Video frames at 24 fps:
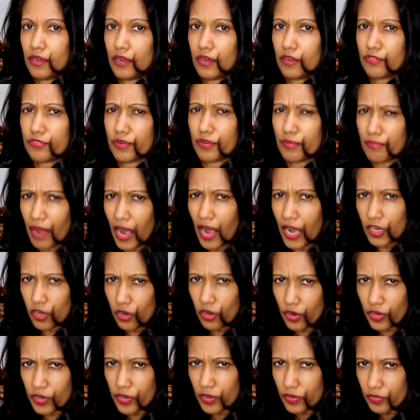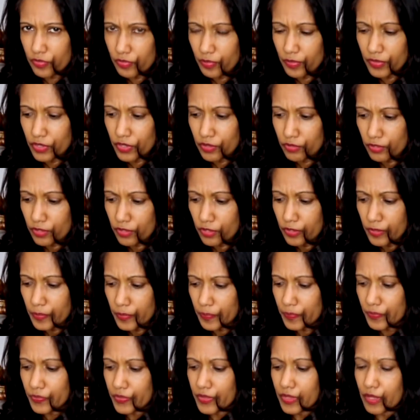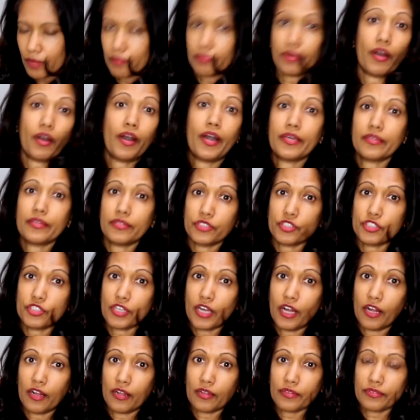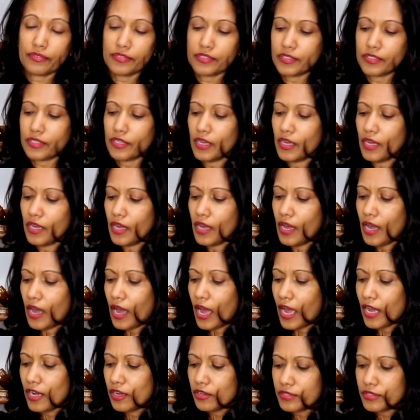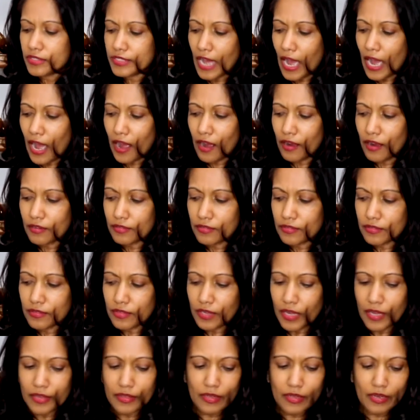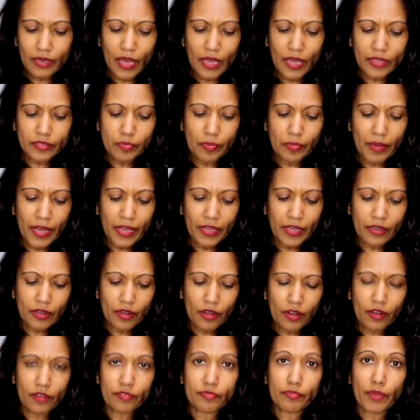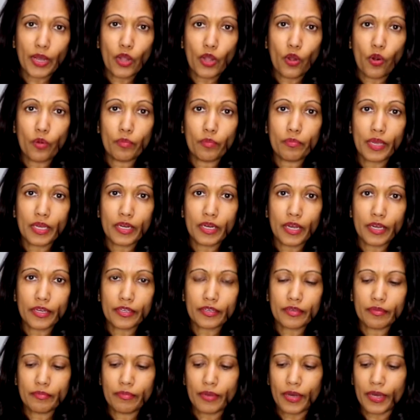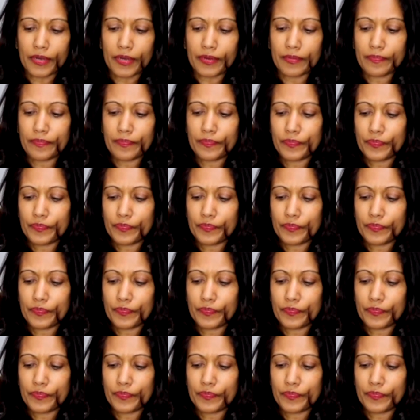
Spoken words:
From my corner of the room, behind the shelves, I looked down at the last bite of my homemade onion bun.